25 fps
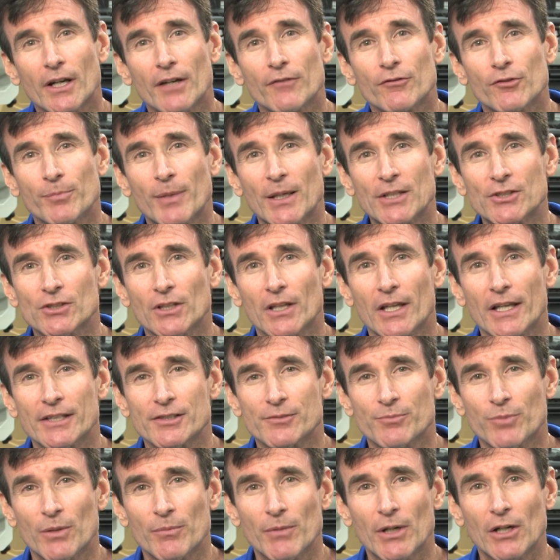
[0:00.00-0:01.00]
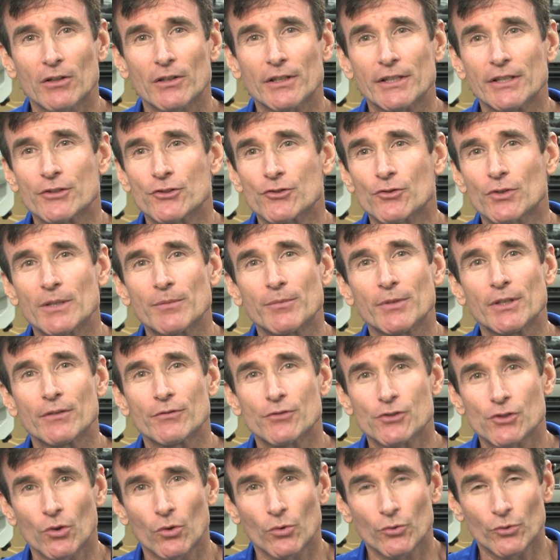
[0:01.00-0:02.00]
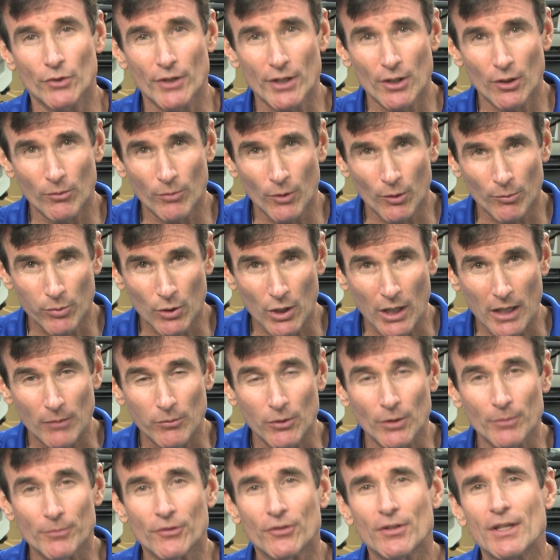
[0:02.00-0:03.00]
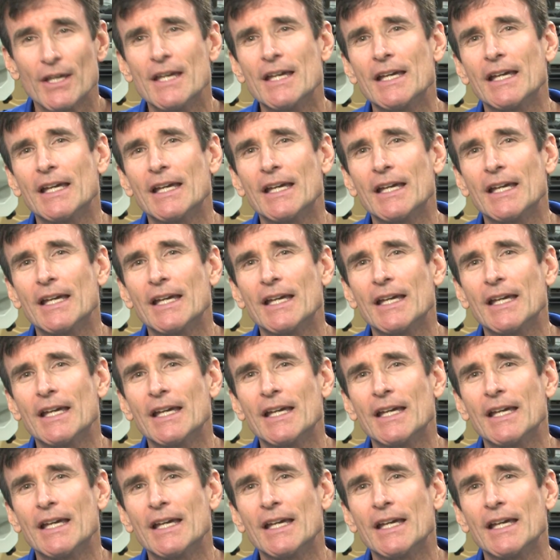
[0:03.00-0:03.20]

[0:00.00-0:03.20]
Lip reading: I've specialized primarily in treatment of shoulder and elbow problems.